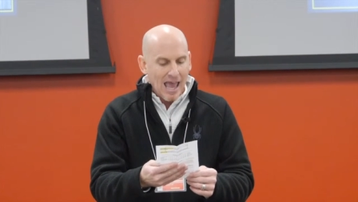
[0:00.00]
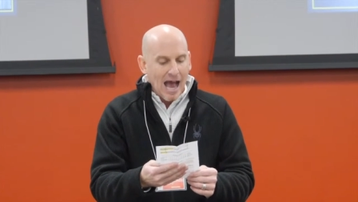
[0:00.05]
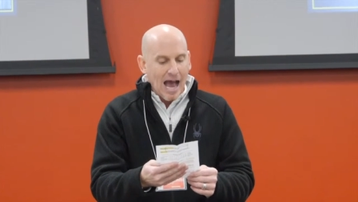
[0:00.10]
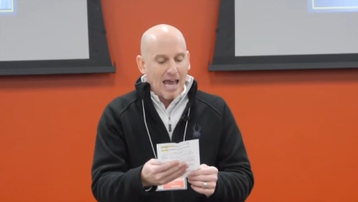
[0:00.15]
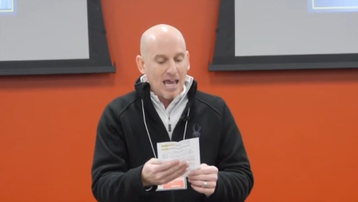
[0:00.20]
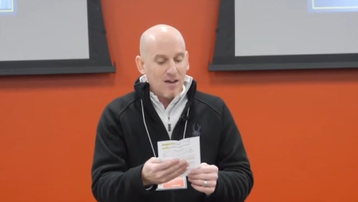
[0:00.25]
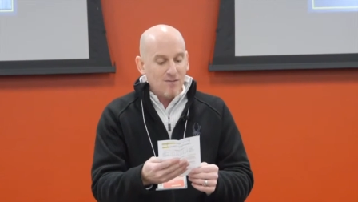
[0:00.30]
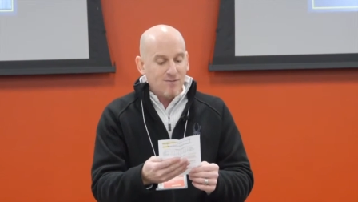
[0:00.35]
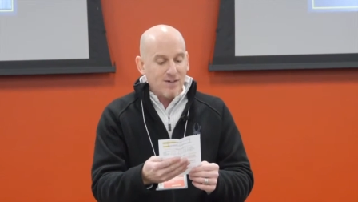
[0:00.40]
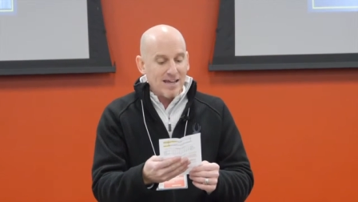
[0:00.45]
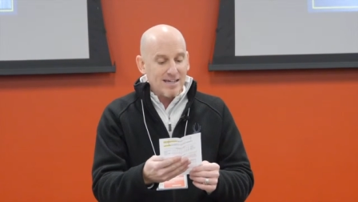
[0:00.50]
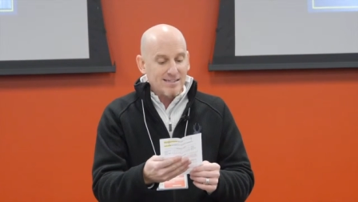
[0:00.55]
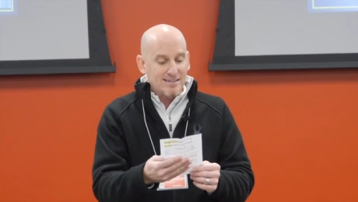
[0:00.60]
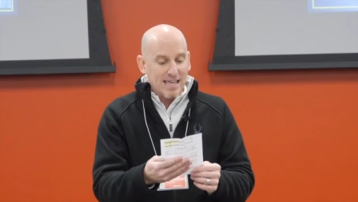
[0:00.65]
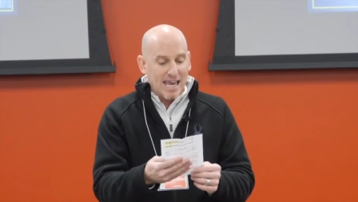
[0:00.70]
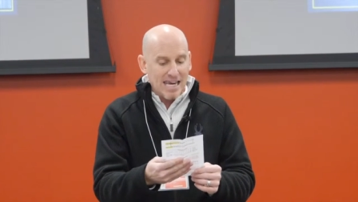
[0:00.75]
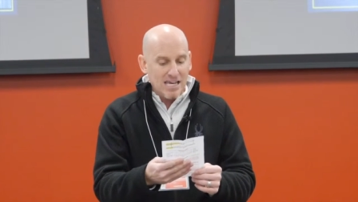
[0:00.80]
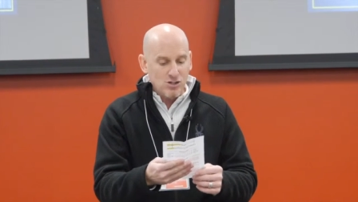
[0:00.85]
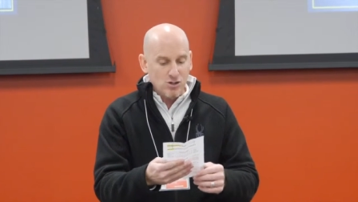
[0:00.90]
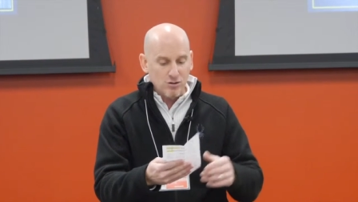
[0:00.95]
I have faced
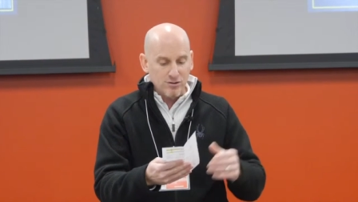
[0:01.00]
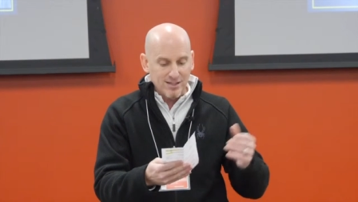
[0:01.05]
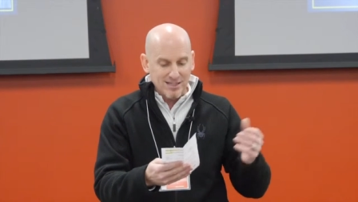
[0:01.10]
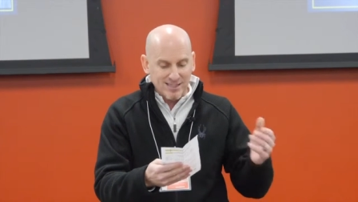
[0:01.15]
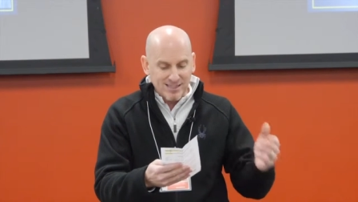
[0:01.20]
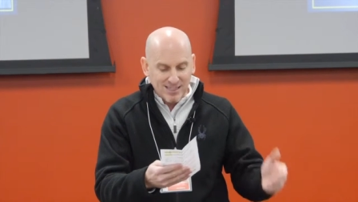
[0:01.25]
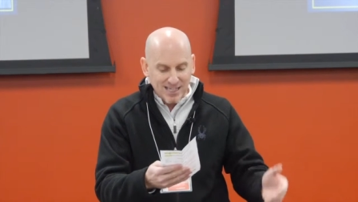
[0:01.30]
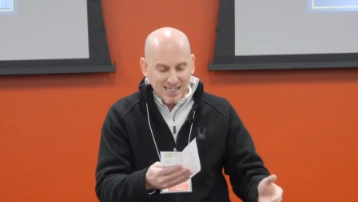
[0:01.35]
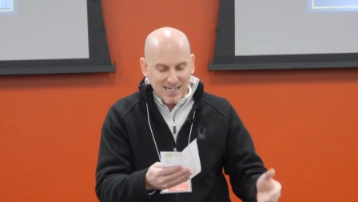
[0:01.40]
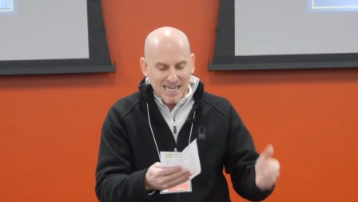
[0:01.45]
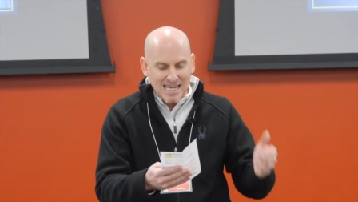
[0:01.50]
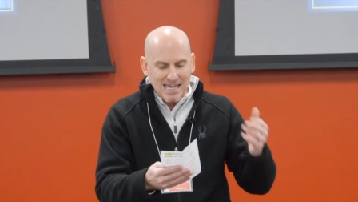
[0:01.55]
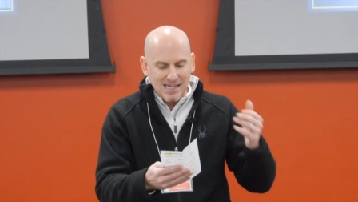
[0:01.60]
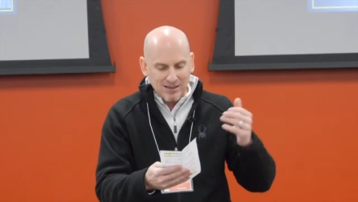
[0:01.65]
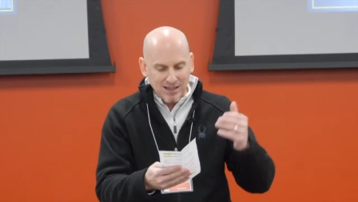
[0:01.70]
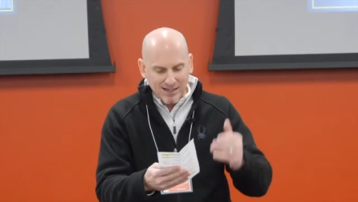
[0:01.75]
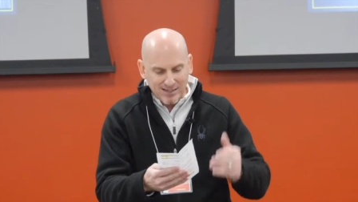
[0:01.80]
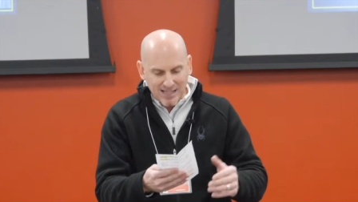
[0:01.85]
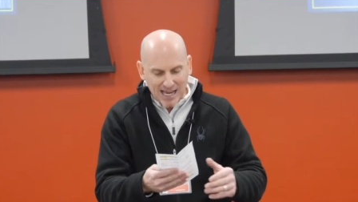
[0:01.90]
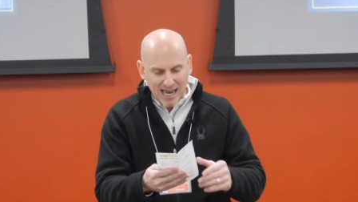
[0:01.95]
danger in the city,
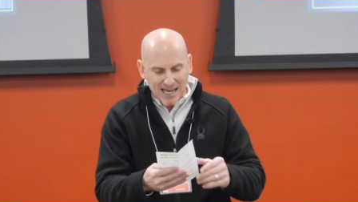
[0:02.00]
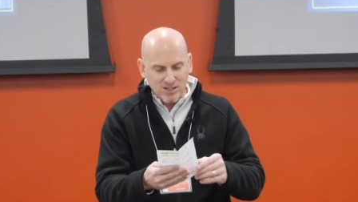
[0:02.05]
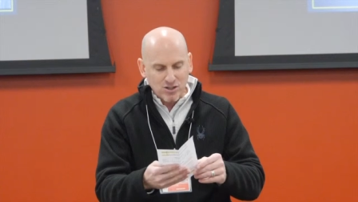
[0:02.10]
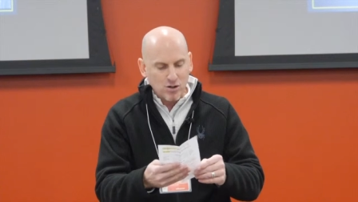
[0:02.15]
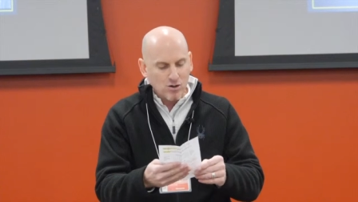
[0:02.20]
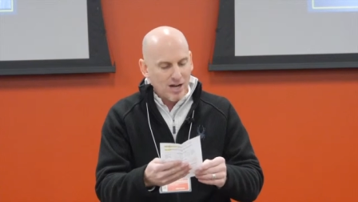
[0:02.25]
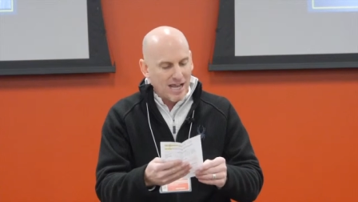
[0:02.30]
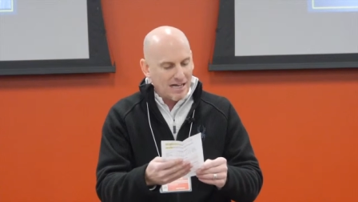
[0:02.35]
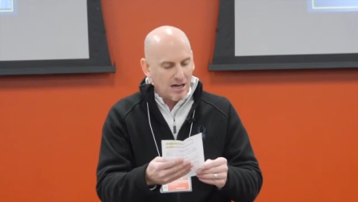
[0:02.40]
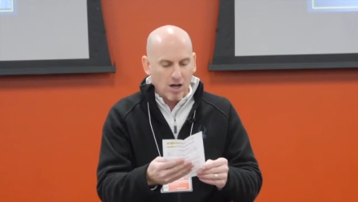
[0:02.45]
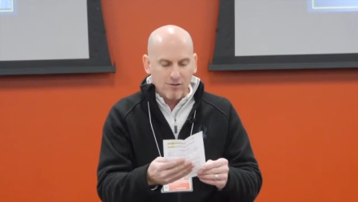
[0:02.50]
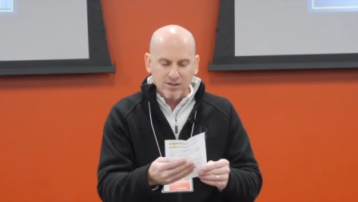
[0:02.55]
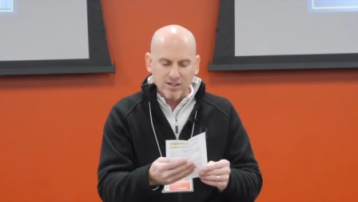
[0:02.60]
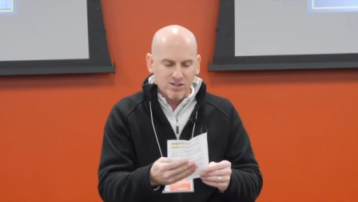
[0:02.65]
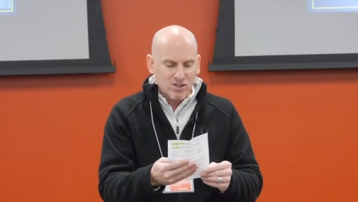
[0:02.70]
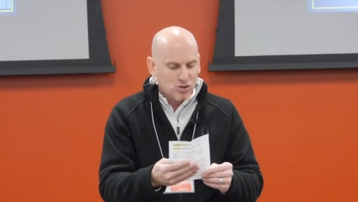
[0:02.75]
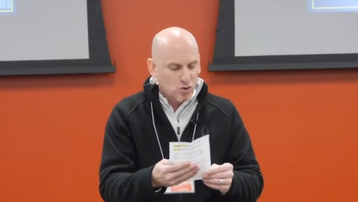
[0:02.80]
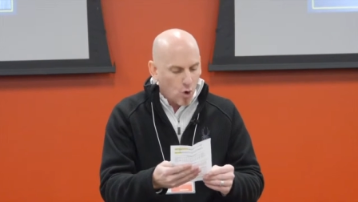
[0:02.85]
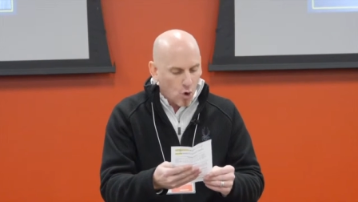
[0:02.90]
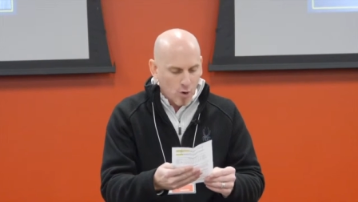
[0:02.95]
in the desert, and on the
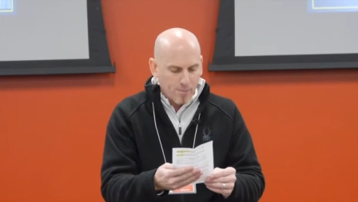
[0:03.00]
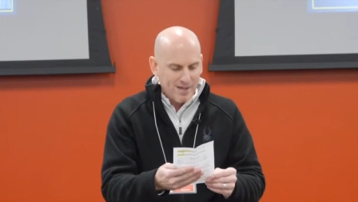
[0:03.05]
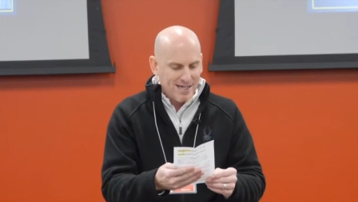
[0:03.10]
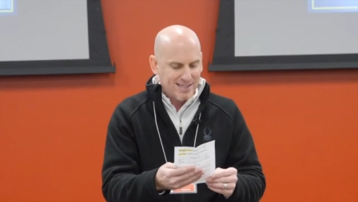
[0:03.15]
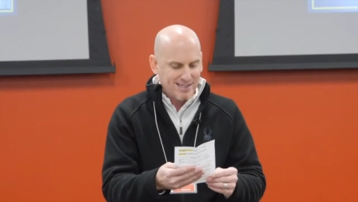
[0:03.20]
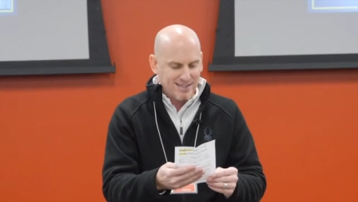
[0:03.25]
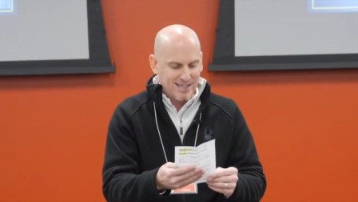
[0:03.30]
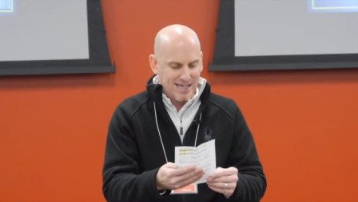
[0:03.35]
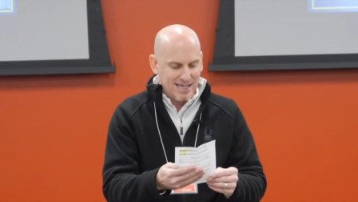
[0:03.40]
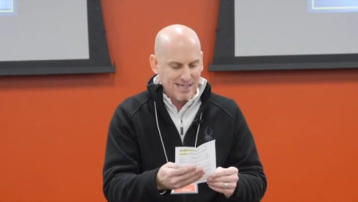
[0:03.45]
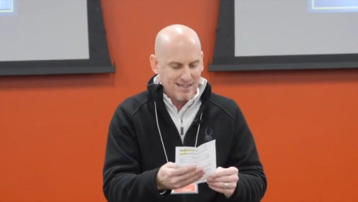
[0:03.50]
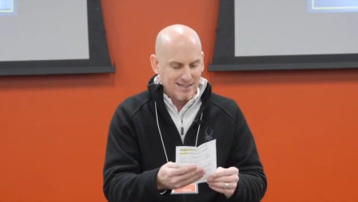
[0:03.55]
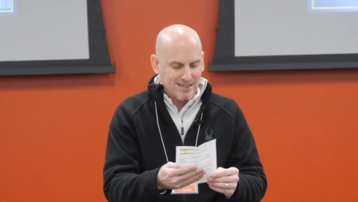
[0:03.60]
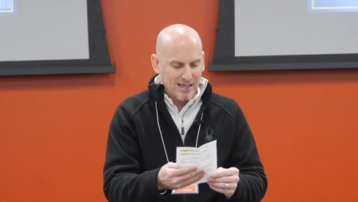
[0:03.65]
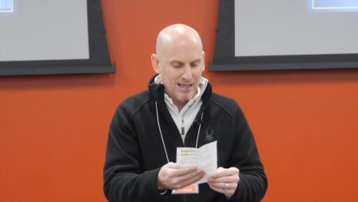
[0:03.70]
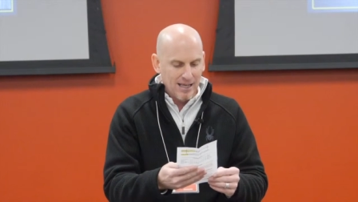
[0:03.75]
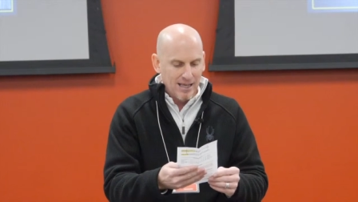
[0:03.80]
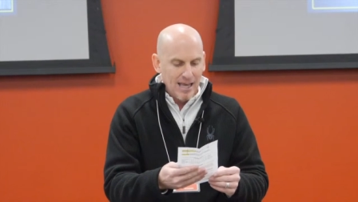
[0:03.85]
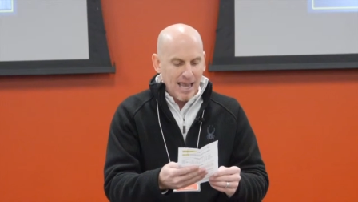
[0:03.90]
stormy seas.